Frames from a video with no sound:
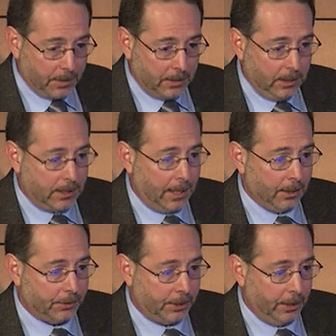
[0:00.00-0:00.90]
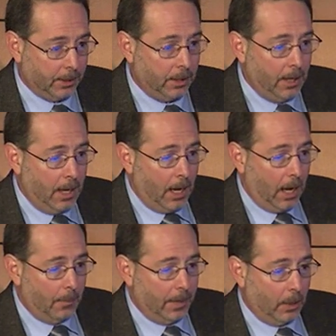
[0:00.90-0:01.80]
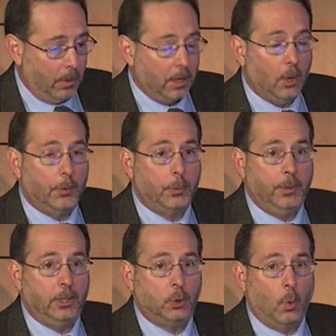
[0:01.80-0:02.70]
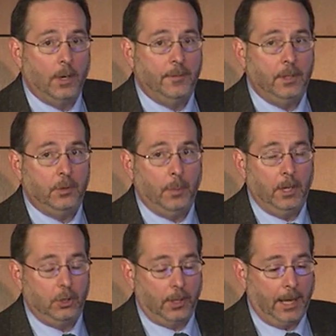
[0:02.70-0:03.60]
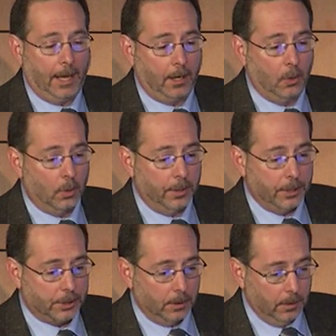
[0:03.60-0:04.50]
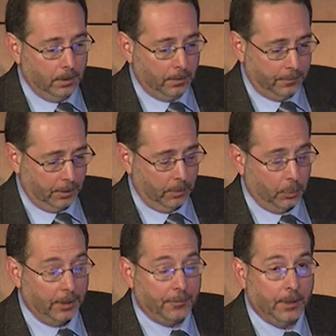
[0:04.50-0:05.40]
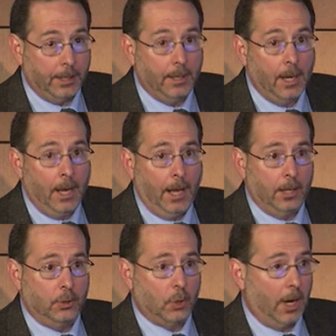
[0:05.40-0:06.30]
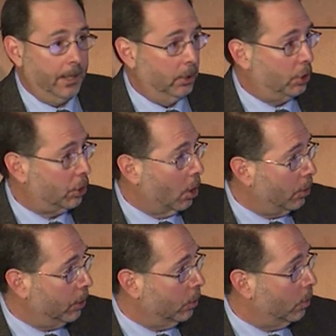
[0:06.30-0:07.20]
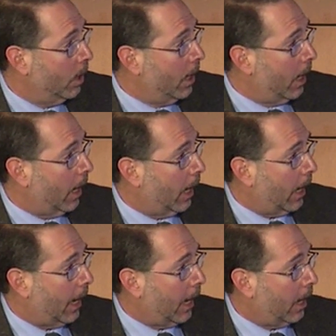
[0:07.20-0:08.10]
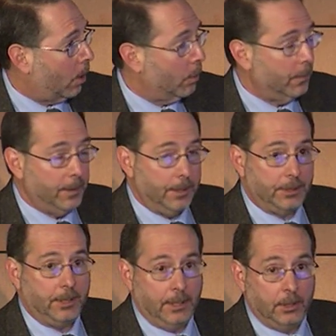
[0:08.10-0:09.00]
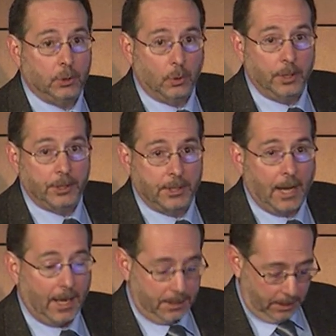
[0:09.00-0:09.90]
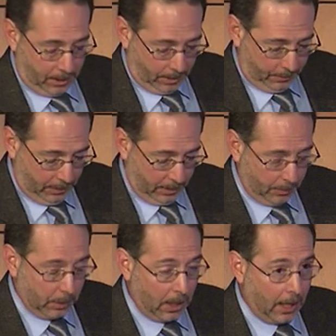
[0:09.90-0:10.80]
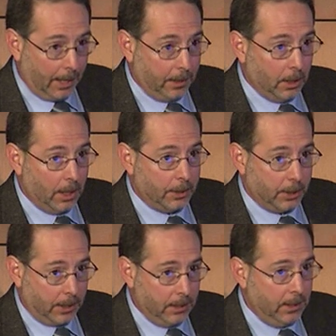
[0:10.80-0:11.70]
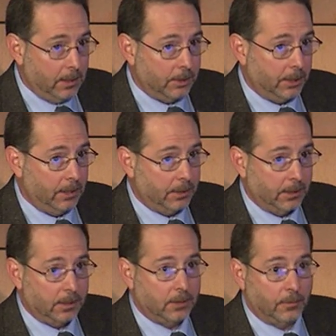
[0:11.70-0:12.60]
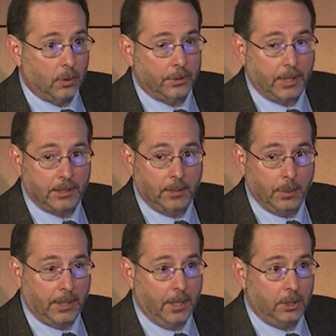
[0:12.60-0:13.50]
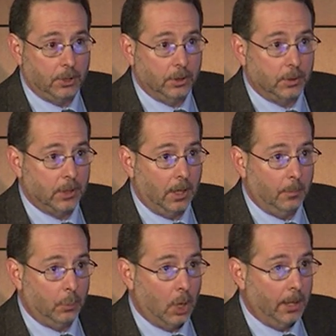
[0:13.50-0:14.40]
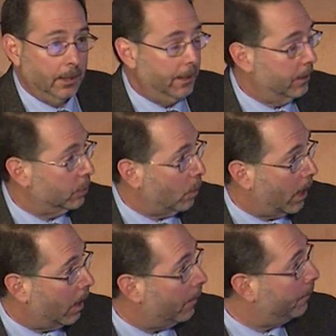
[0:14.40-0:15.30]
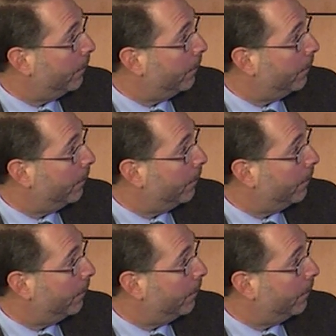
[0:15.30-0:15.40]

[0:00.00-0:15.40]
the details here, but I want to go through each one of these major categories very briefly and try and show you how this is or is not being applied to kidney disease, and this of course has implications broadly as well.